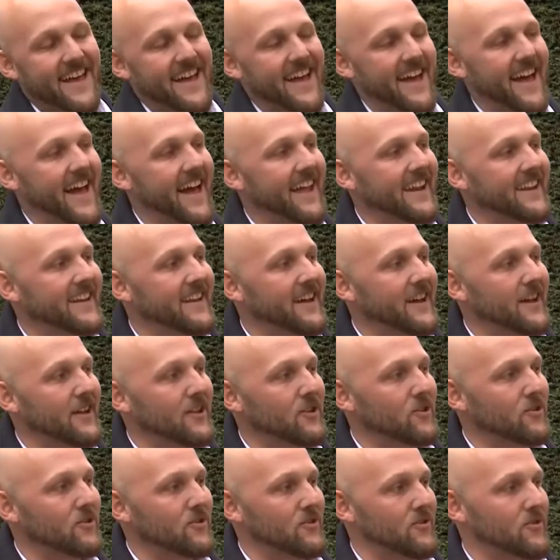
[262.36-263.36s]
And uh,
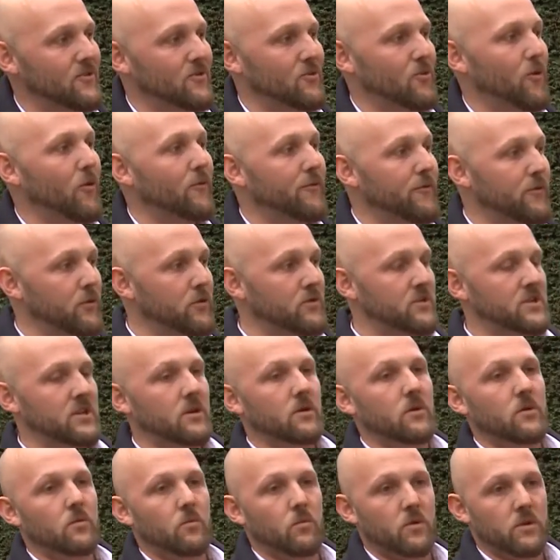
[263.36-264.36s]
your
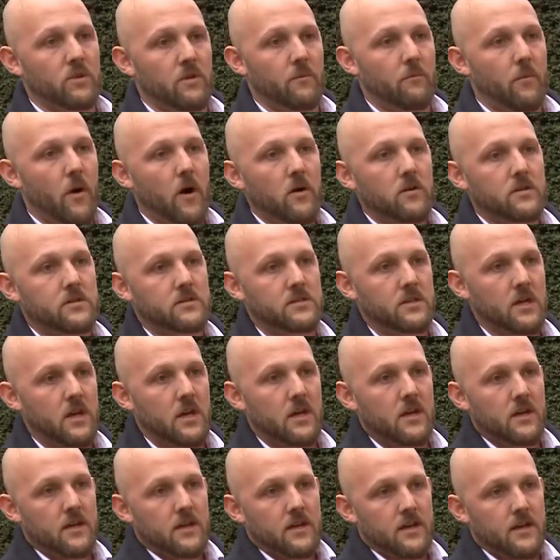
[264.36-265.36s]
future with the box,
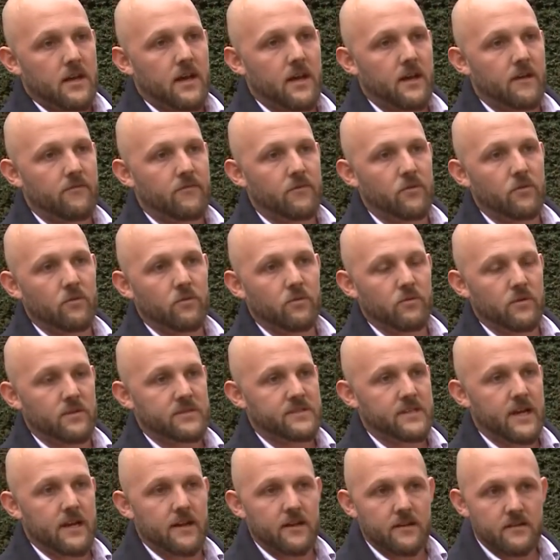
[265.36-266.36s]
have you, is
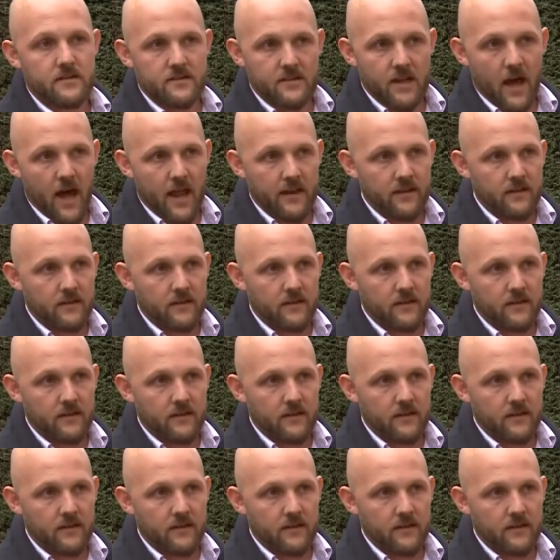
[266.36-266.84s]
that it done?